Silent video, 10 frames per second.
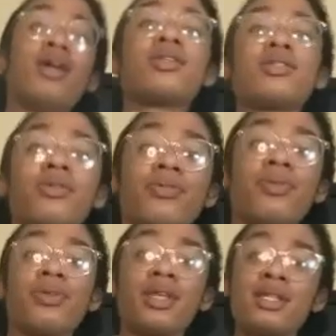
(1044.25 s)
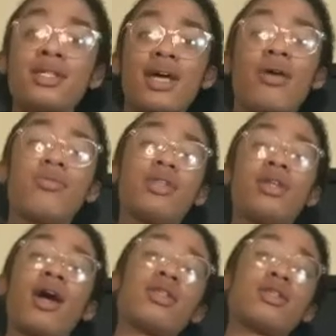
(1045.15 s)
so for this, I,
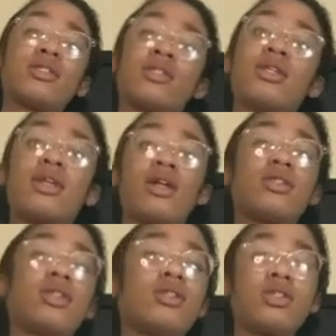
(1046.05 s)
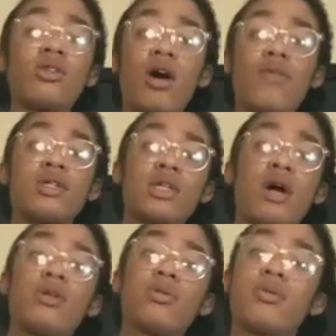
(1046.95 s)
yeah, this is a 10 out of 10. soft, it's
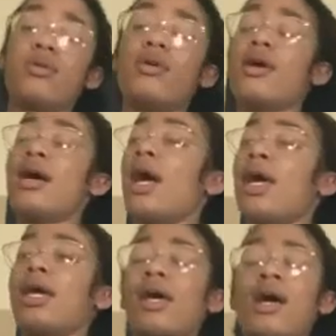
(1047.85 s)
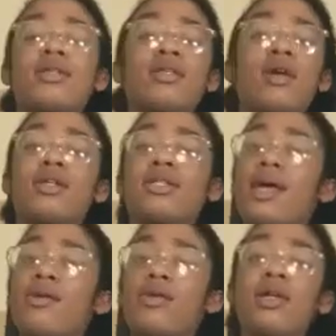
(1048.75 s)
comfortable. It has a
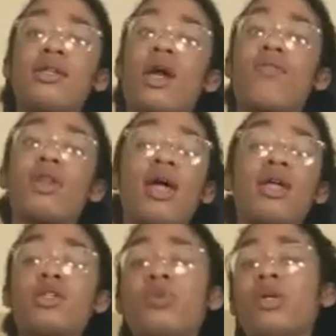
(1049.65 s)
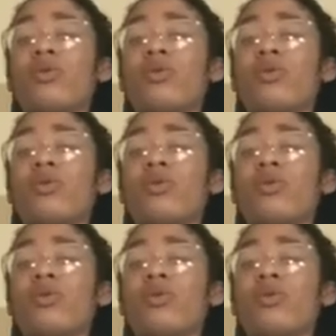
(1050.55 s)
saying on it that I really like. Just be